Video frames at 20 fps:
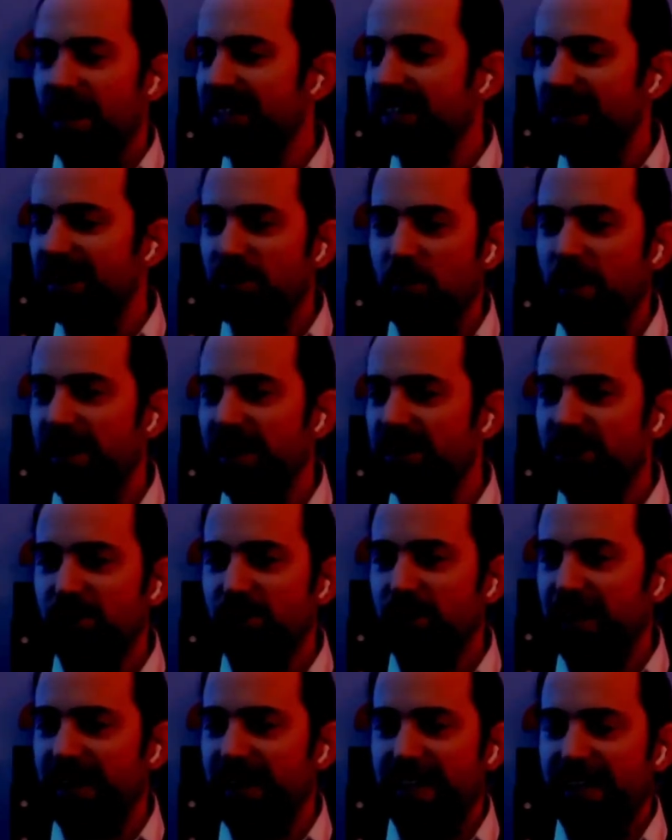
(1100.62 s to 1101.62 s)
I said, "Why did
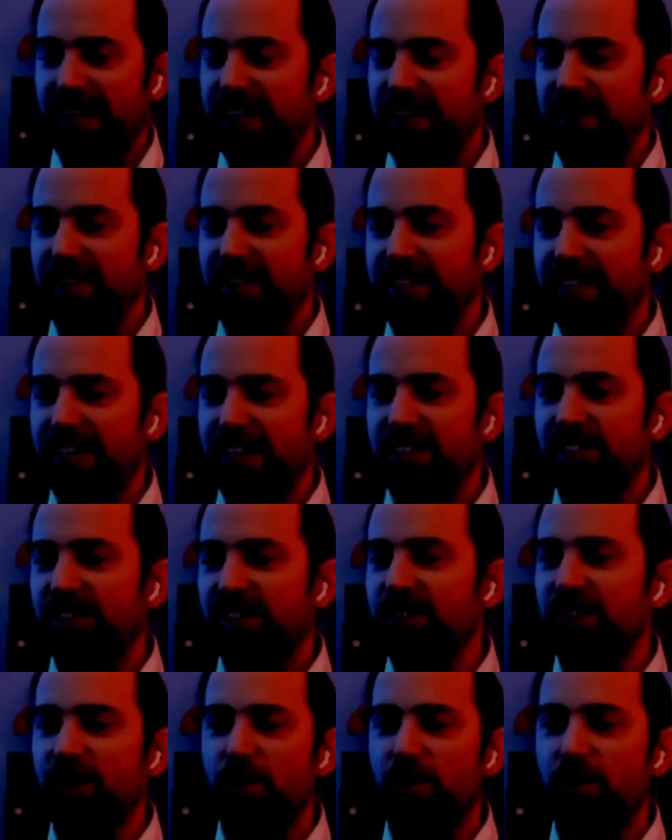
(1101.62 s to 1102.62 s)
you like any of these sketches?"
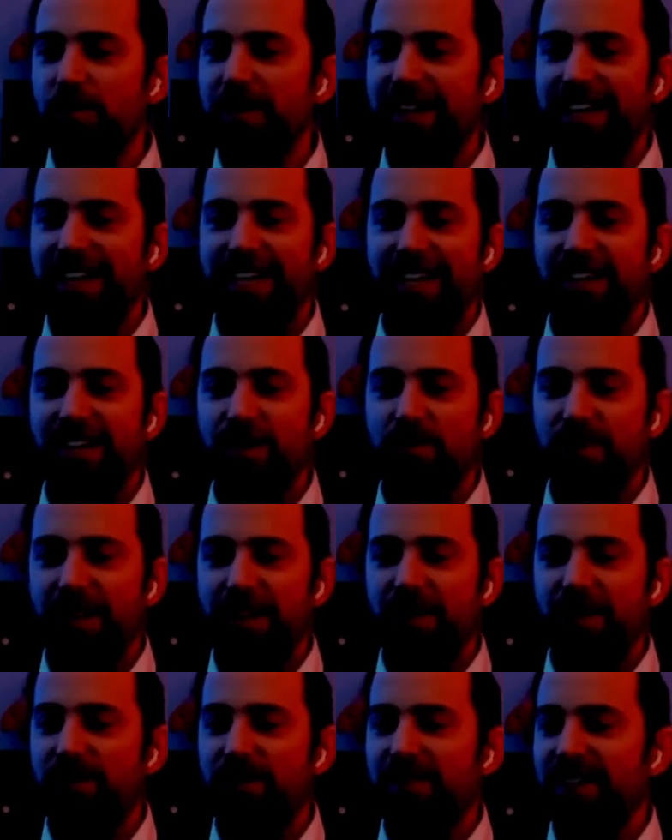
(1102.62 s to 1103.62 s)
Because nobody
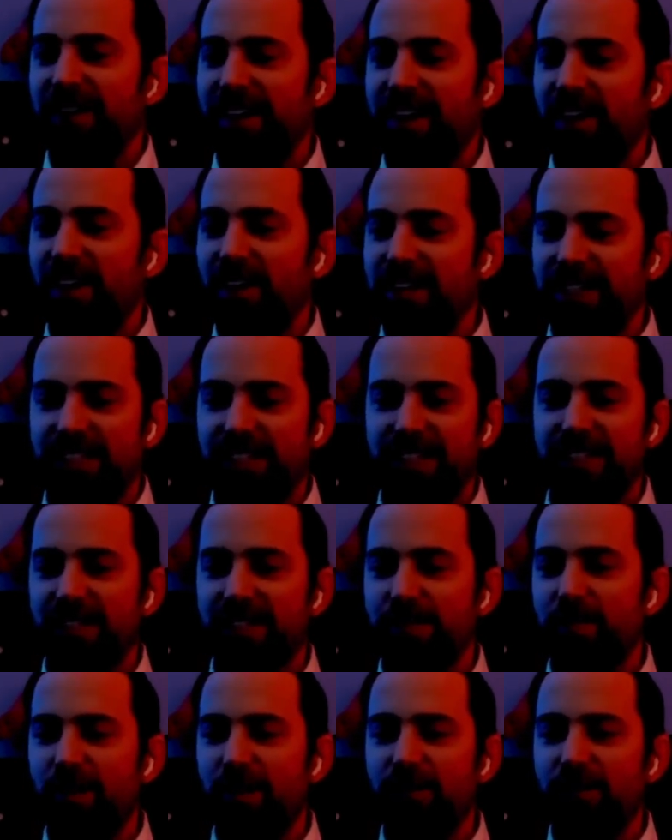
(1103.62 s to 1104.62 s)
that we've auditioned
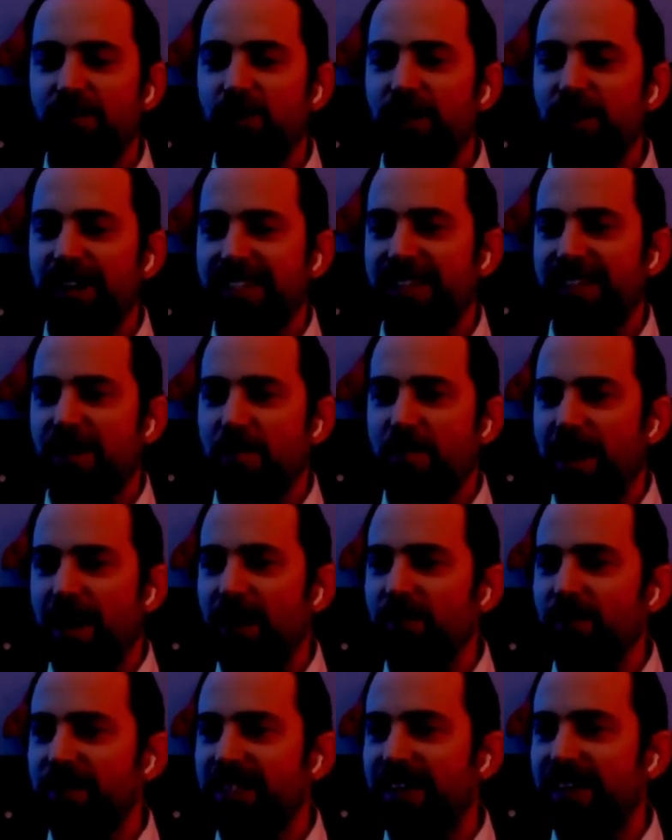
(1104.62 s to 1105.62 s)
this part for has come
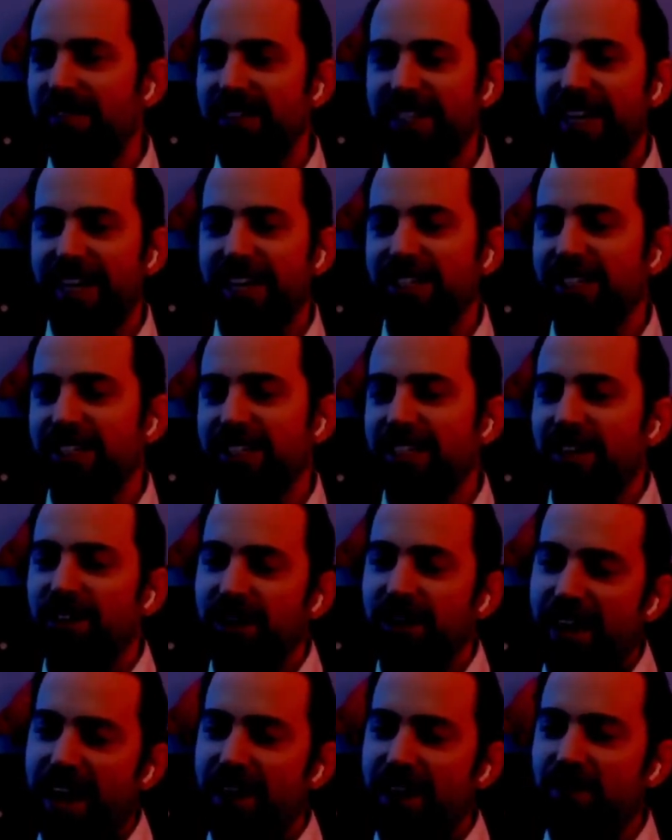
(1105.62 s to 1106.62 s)
back with 7 sketches that
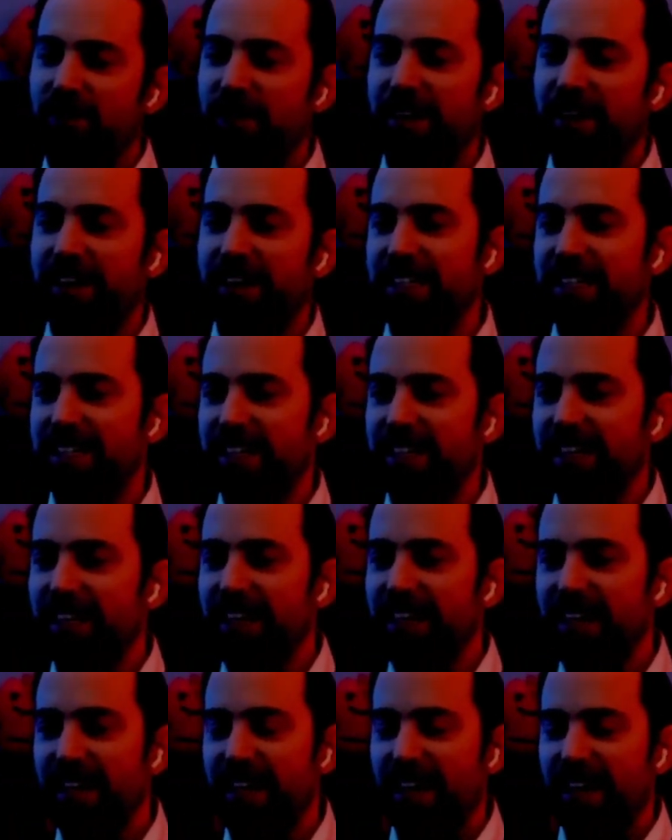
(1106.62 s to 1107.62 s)
are halfway decent.
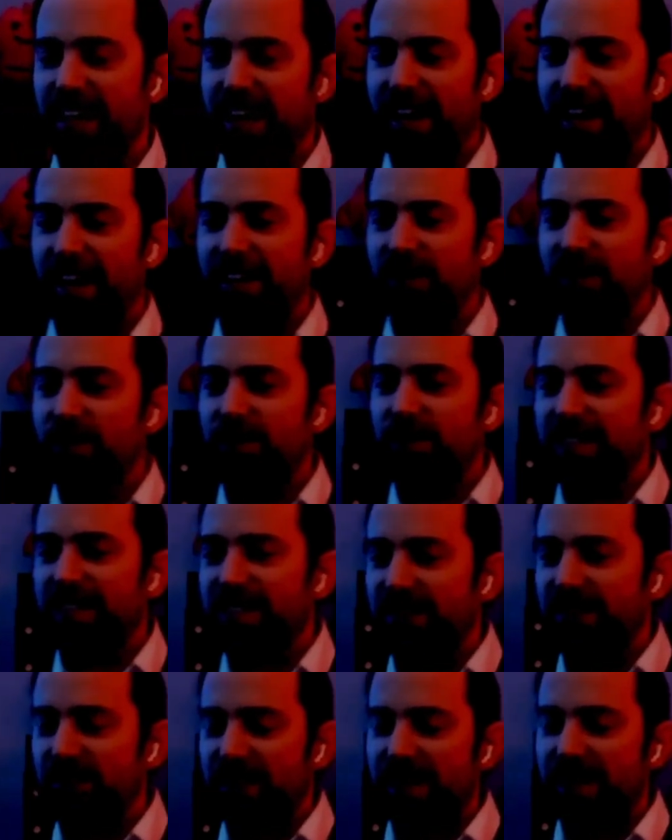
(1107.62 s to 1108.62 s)
And
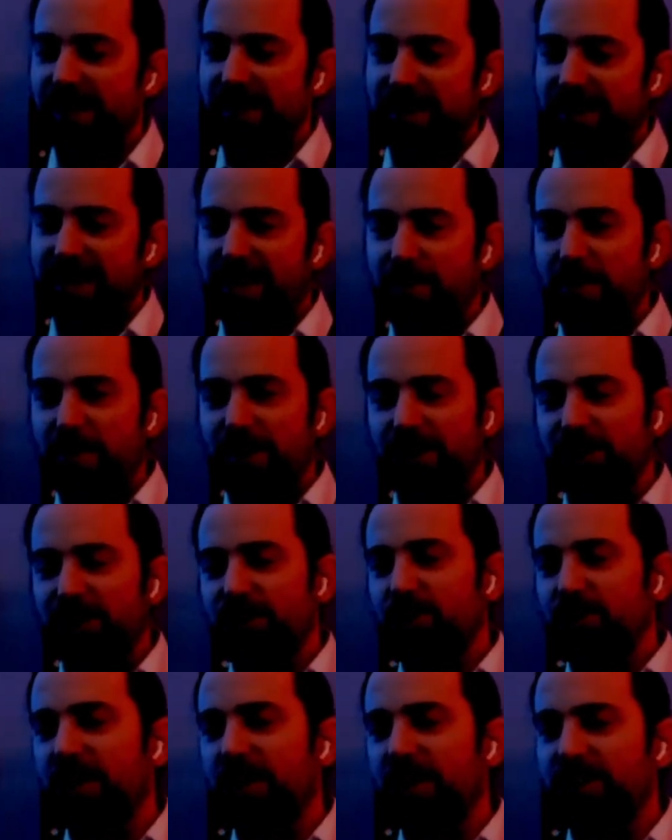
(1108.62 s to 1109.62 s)
they could barely
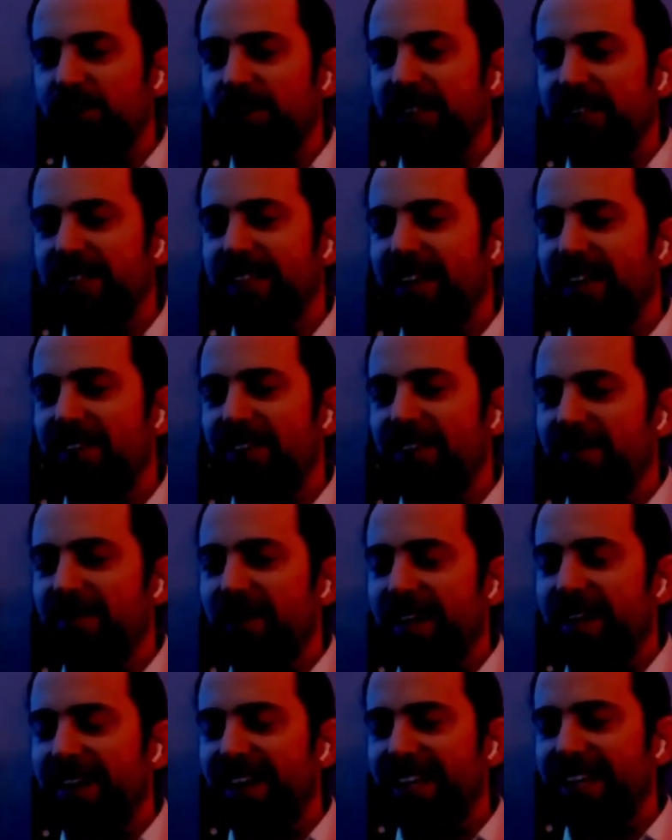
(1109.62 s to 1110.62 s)
do one. You did 7. I'm
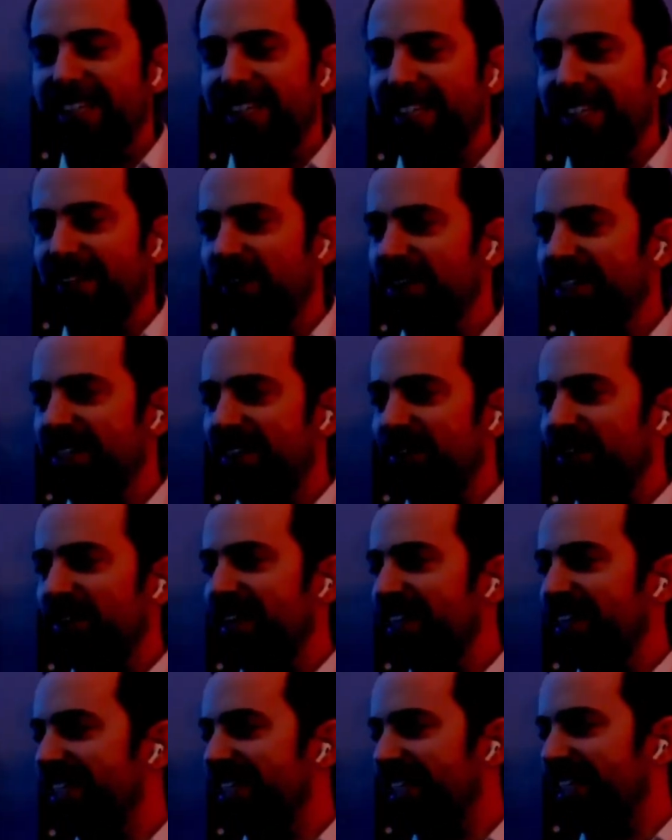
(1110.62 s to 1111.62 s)
like, "That's because Art Center
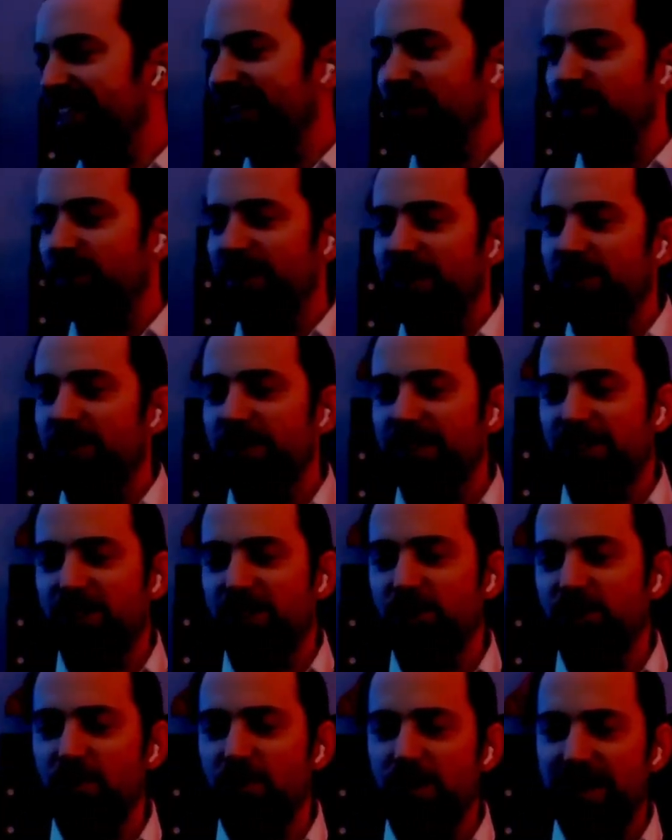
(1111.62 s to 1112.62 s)
has this thing where you don't just
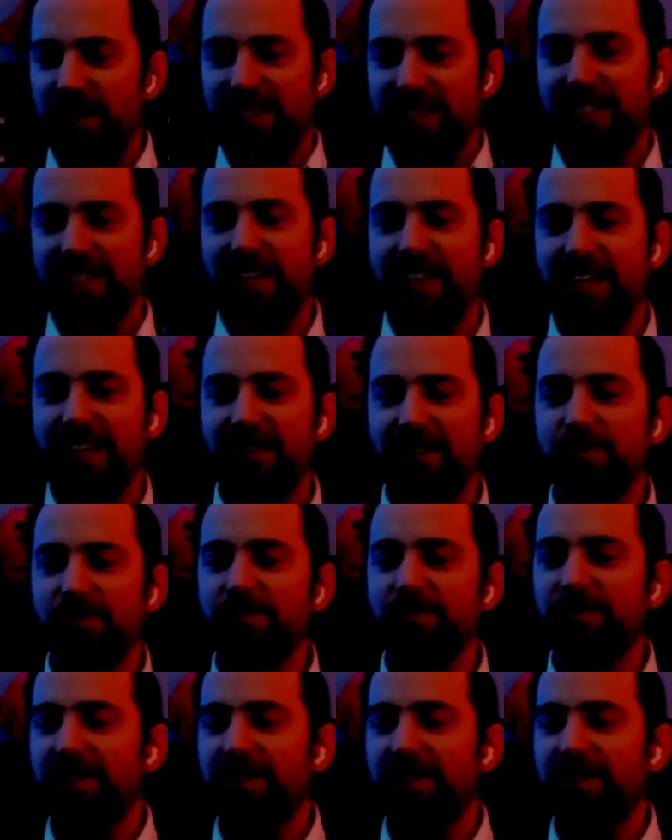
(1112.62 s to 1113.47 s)
do one design.